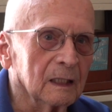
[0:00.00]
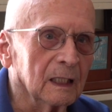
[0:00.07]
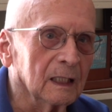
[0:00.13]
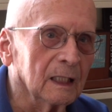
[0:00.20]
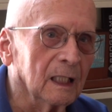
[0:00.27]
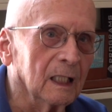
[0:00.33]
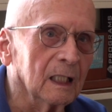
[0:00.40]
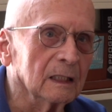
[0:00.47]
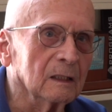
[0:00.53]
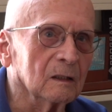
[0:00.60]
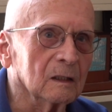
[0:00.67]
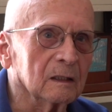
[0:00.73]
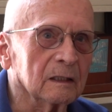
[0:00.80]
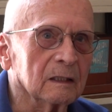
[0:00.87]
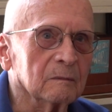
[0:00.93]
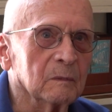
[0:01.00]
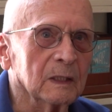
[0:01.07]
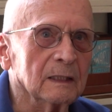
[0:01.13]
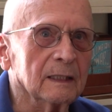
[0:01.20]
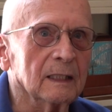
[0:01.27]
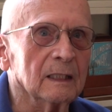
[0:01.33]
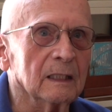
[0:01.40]
I call it
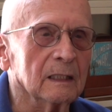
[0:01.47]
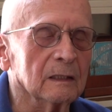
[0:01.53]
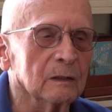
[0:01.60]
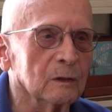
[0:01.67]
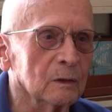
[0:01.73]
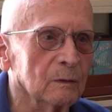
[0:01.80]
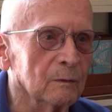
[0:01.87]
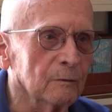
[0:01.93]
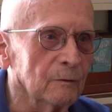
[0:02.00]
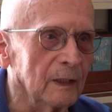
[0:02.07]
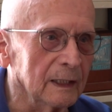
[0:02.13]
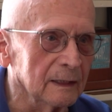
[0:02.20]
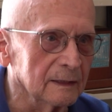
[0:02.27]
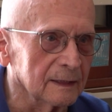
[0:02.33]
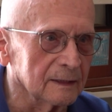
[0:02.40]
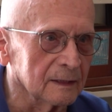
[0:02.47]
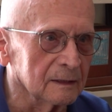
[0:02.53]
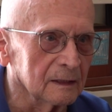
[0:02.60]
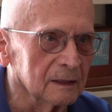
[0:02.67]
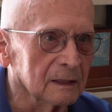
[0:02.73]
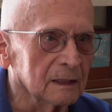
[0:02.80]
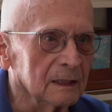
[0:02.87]
maintaining a good
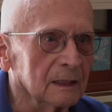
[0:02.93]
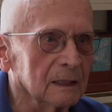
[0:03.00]
face